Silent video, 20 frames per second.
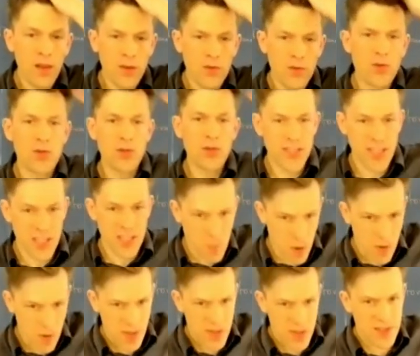You could say
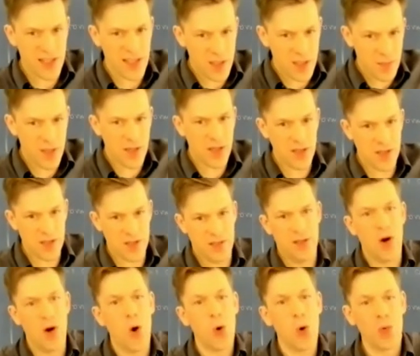more things here because
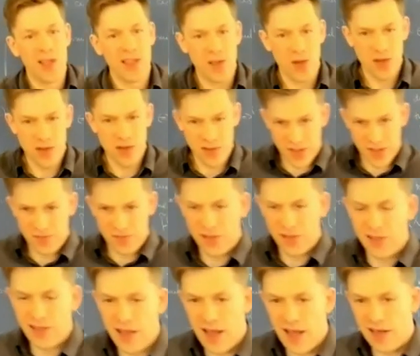the only
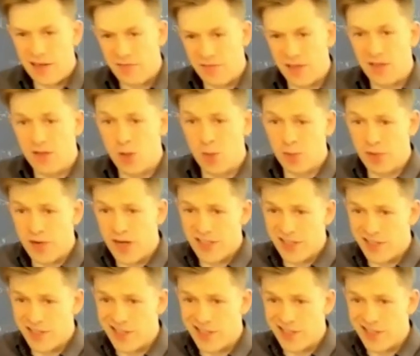non-trivial n infinity
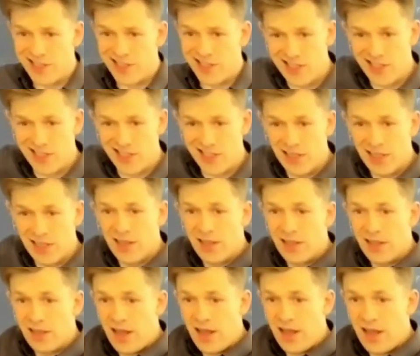operation is this
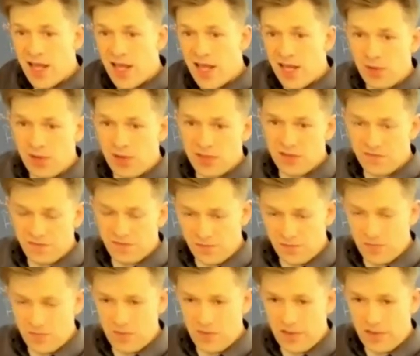N plus
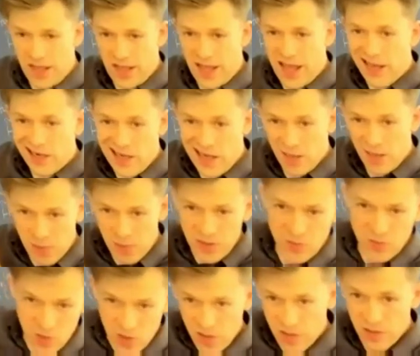L N
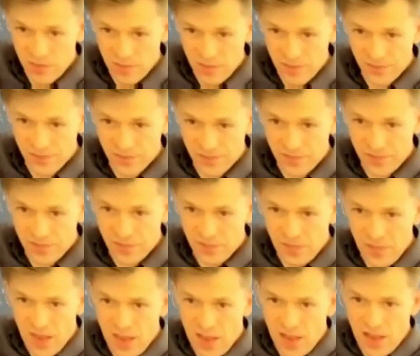plus one.
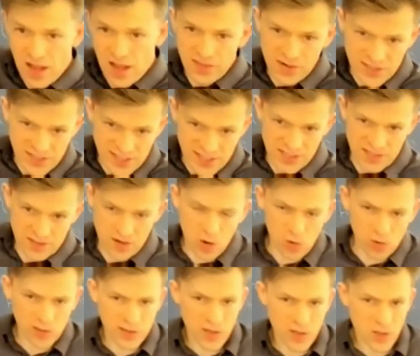And there is an
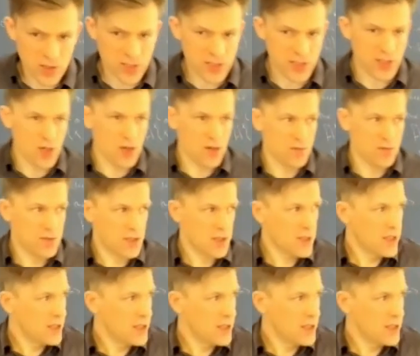older notion of